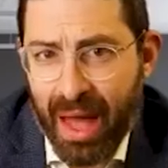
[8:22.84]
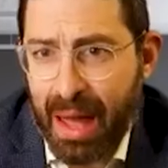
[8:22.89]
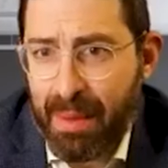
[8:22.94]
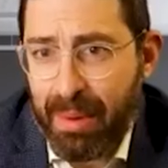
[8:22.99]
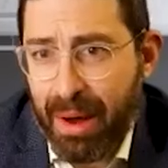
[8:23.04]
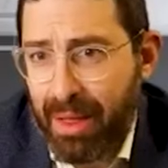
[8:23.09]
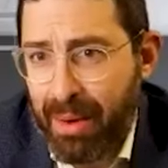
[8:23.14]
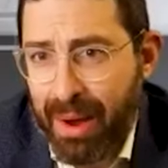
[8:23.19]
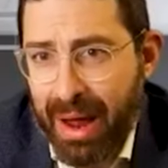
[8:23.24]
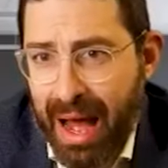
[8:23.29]

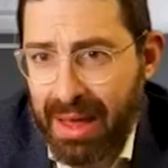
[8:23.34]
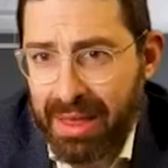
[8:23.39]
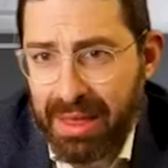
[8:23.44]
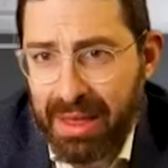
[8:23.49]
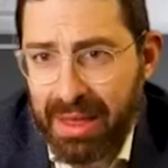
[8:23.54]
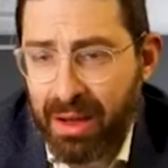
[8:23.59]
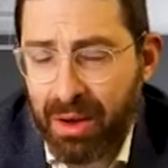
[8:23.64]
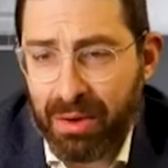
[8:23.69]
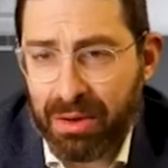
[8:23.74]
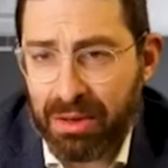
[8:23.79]
And by the way, I
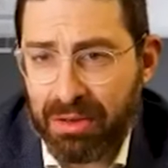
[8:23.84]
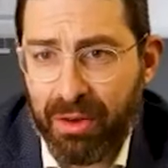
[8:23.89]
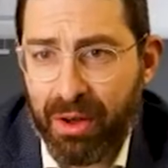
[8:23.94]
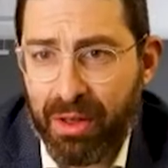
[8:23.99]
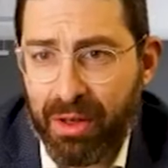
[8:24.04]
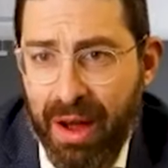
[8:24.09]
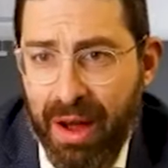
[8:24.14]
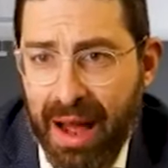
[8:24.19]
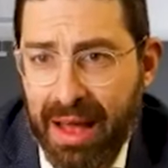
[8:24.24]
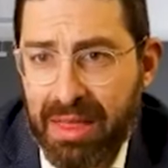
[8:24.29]
think it goes
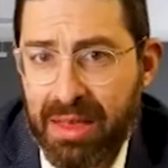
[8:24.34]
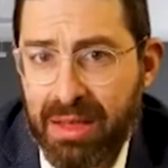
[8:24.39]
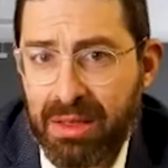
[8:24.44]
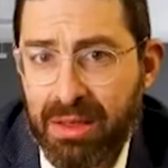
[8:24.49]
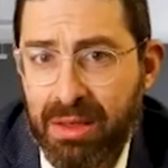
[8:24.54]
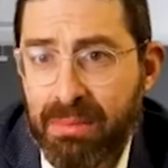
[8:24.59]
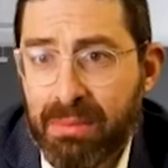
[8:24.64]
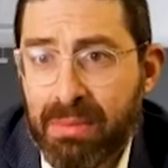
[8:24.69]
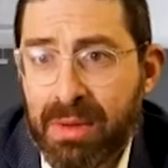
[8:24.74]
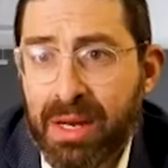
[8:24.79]
further. I
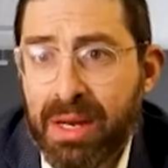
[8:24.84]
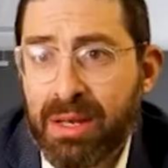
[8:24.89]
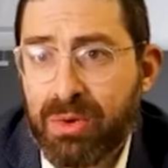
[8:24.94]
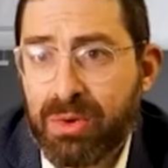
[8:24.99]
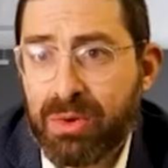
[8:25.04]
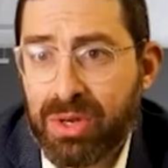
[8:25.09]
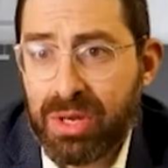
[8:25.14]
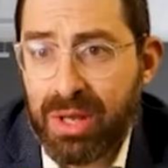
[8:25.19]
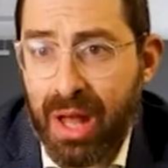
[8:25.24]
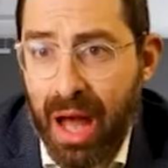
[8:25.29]
think the minute
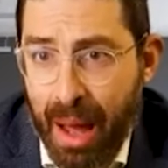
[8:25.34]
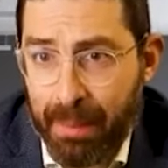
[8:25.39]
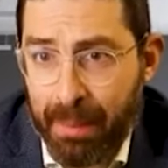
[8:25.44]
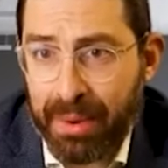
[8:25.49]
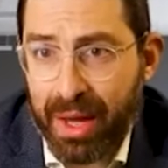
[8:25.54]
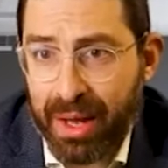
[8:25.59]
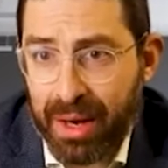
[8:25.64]
you stop